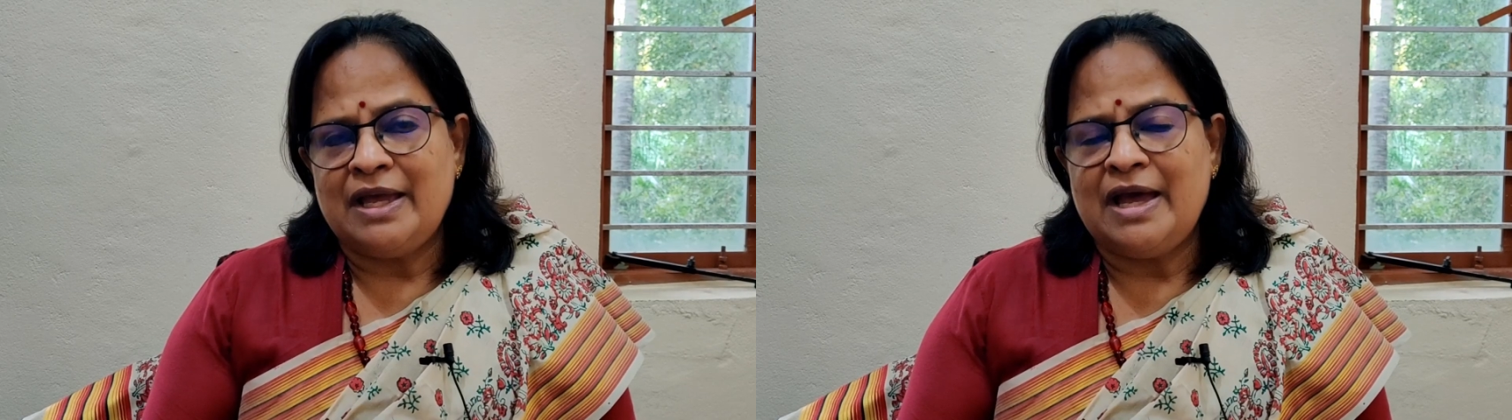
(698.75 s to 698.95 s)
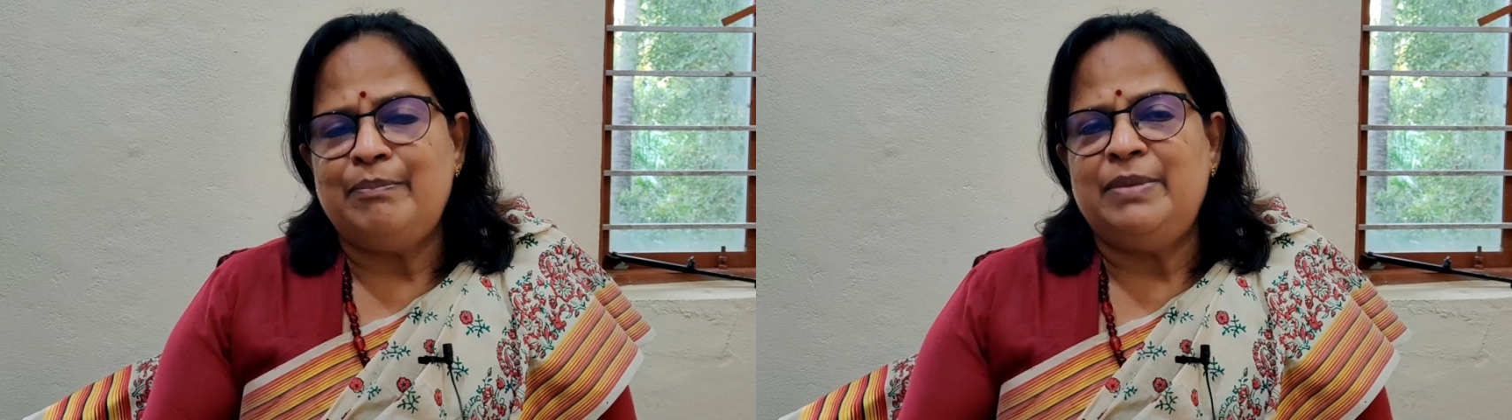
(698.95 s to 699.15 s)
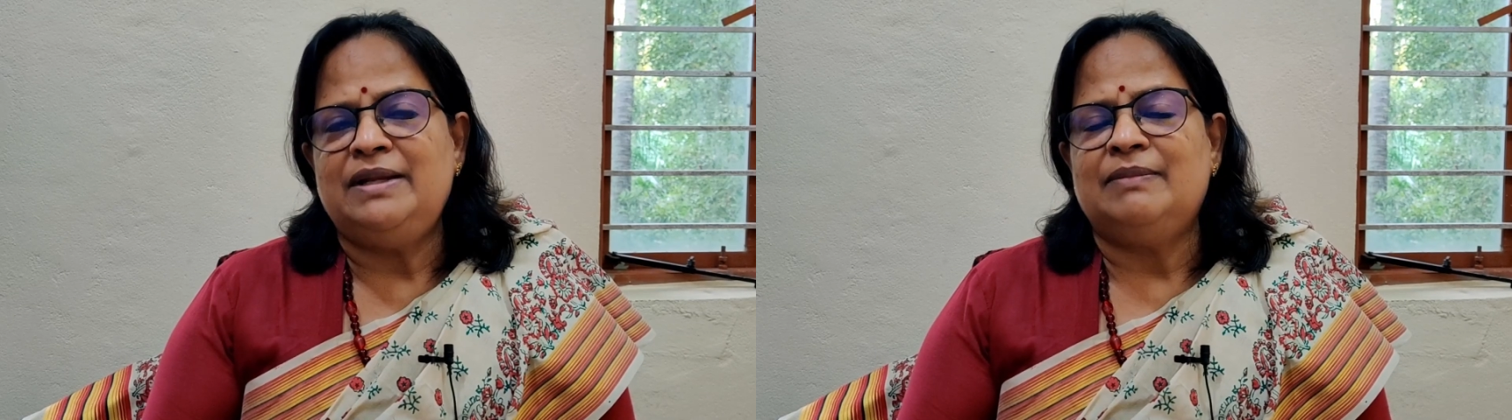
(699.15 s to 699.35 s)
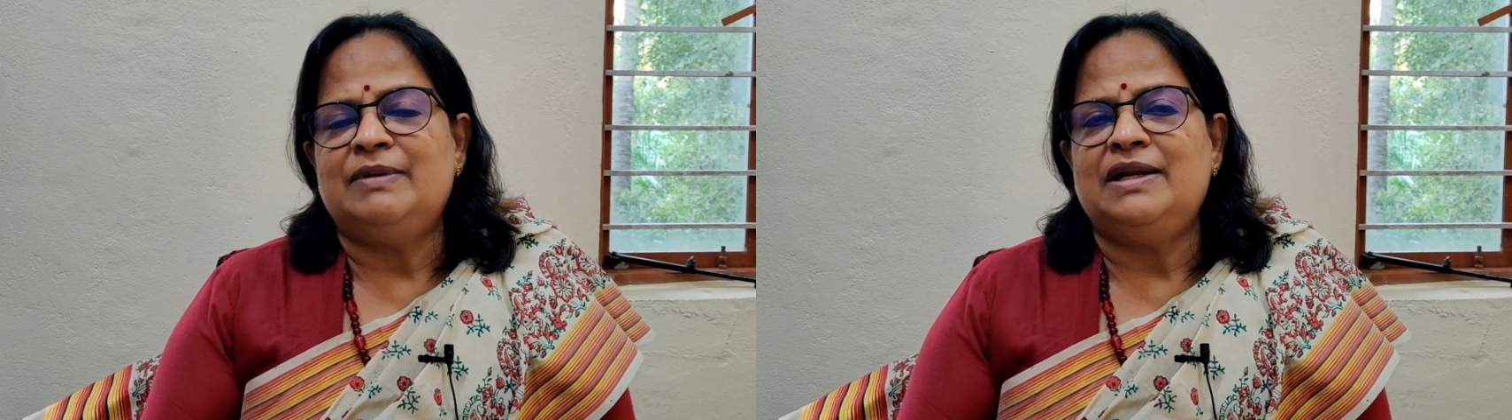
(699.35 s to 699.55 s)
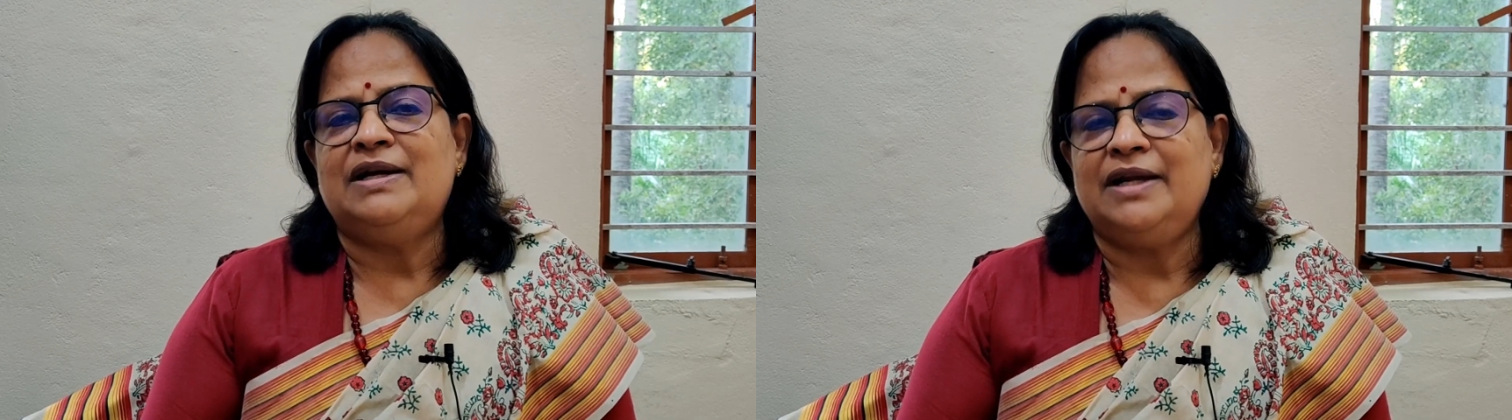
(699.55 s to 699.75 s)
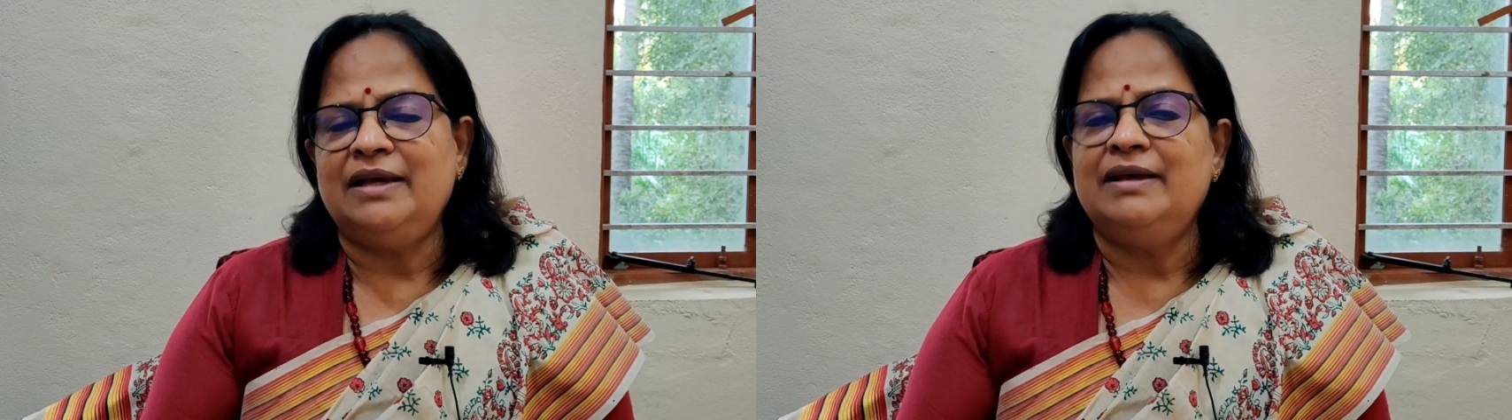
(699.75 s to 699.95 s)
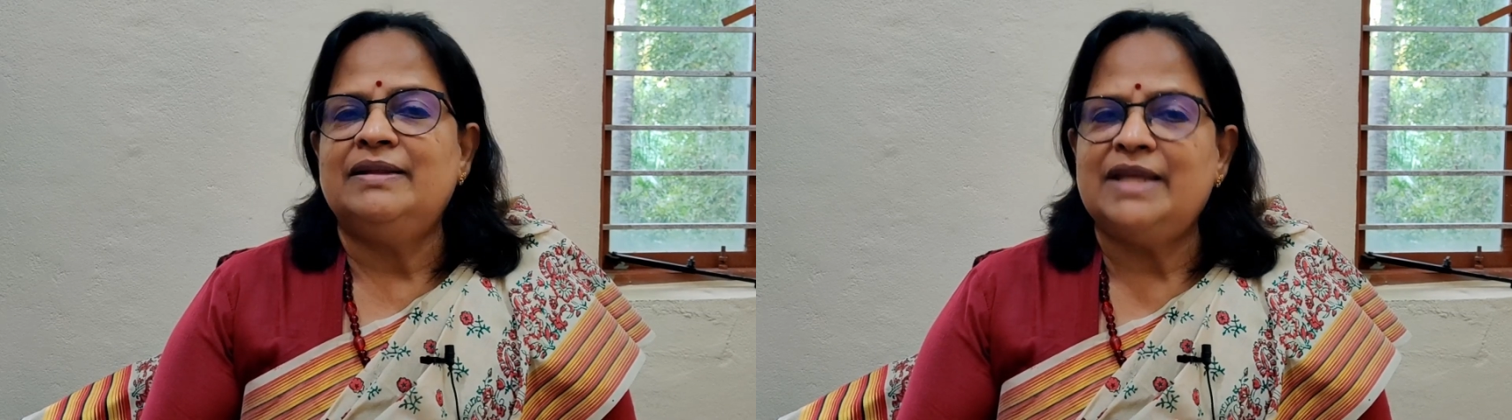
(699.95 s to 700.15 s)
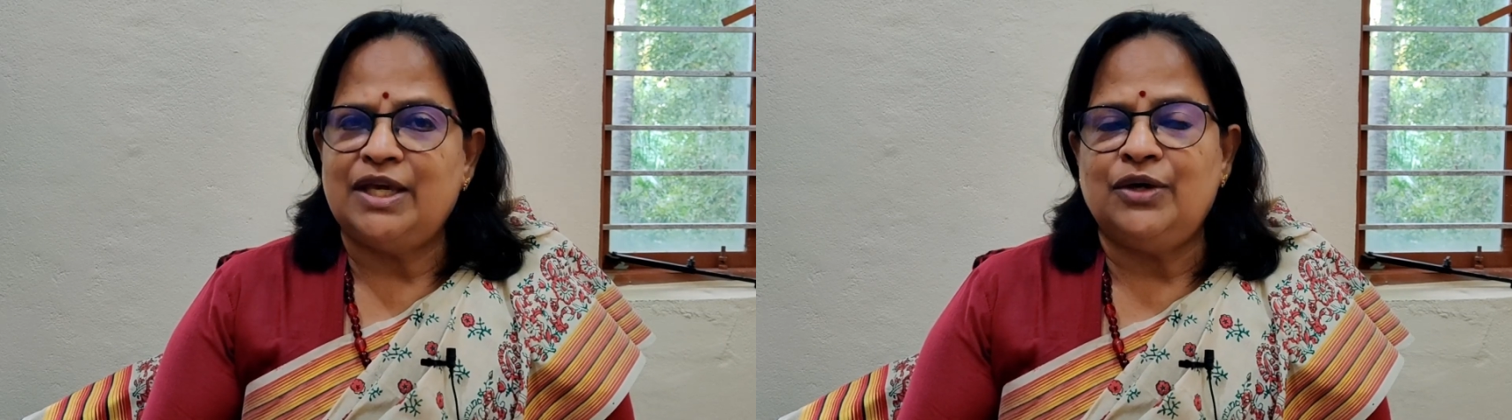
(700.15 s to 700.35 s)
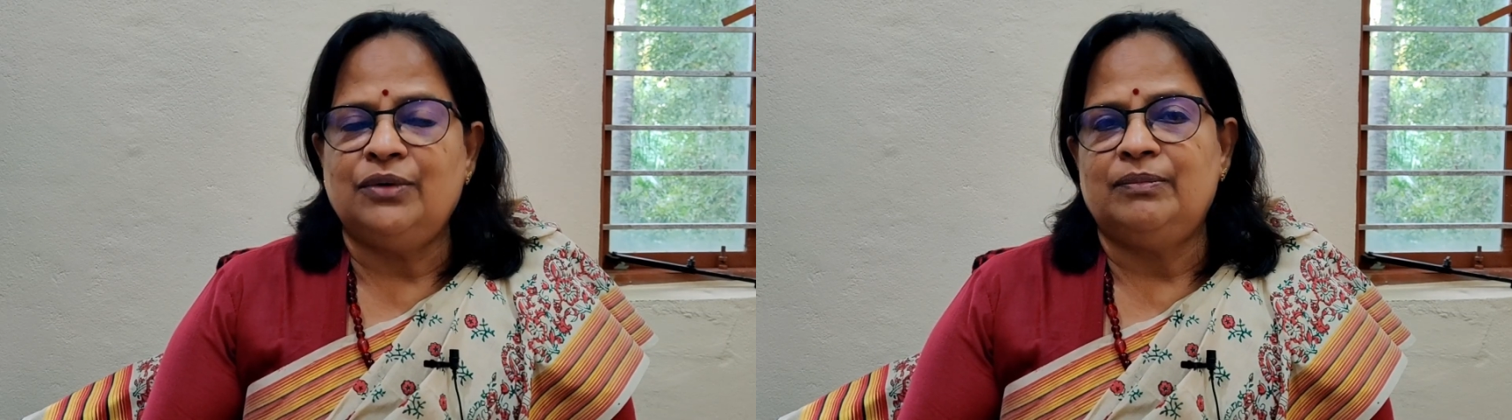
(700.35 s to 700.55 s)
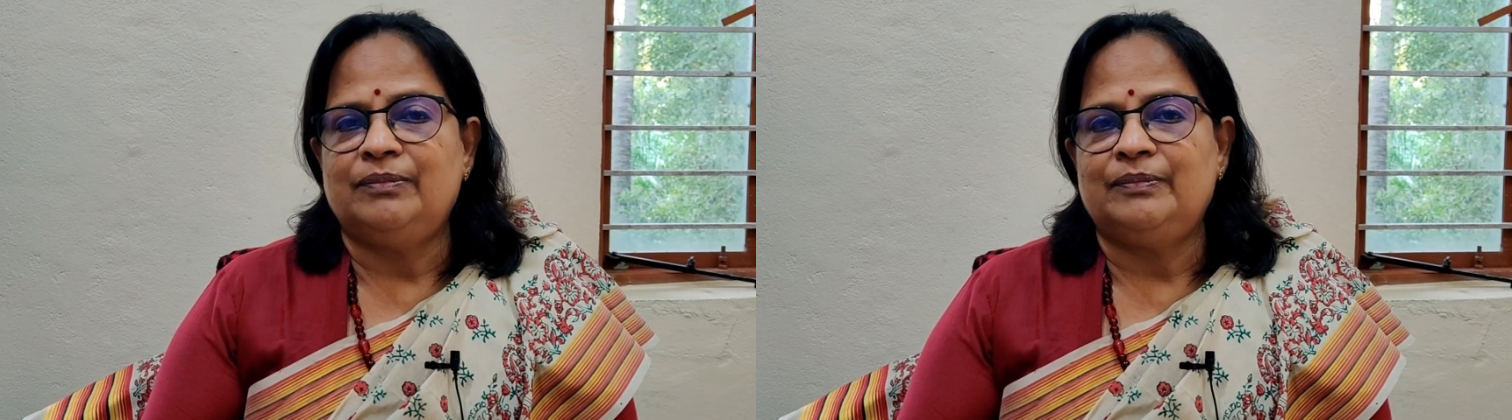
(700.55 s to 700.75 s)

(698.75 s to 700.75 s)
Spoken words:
Happy learning. Thank you.